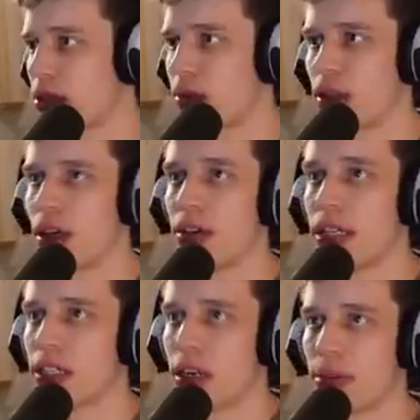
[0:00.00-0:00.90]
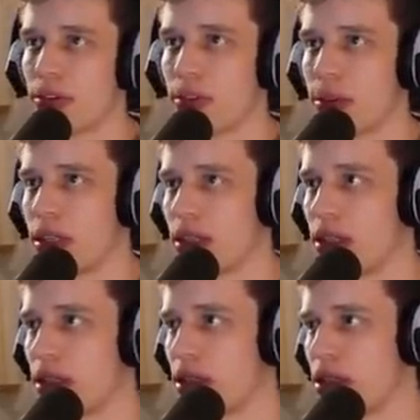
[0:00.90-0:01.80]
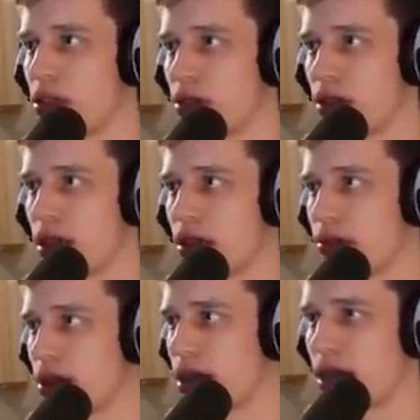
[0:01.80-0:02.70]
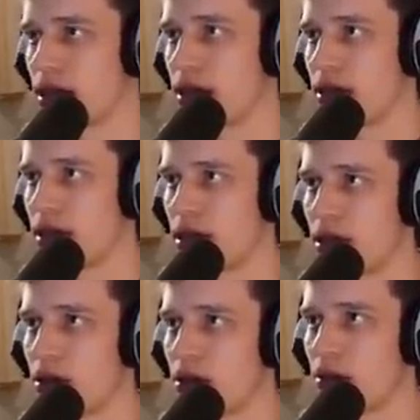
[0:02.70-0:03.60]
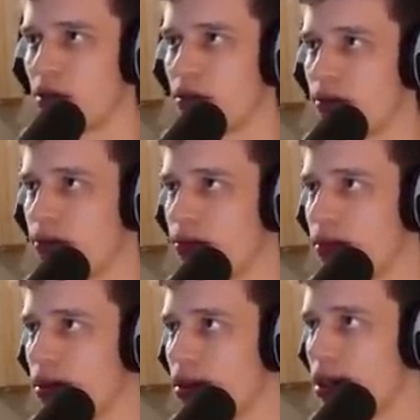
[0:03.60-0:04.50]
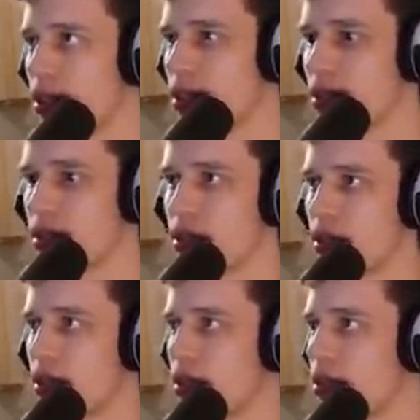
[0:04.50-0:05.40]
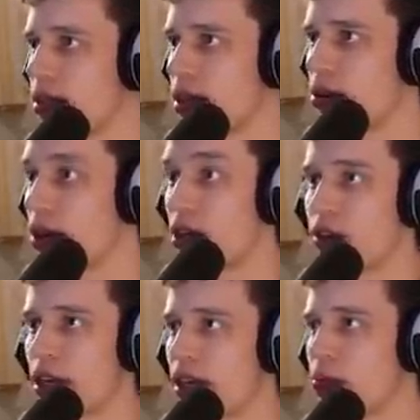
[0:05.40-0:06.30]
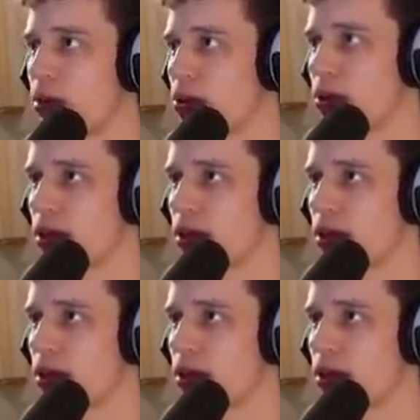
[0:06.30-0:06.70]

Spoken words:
one. Oh, he's coming for me. Surely that's a mistake, no? It is. Oh no, he already has plus one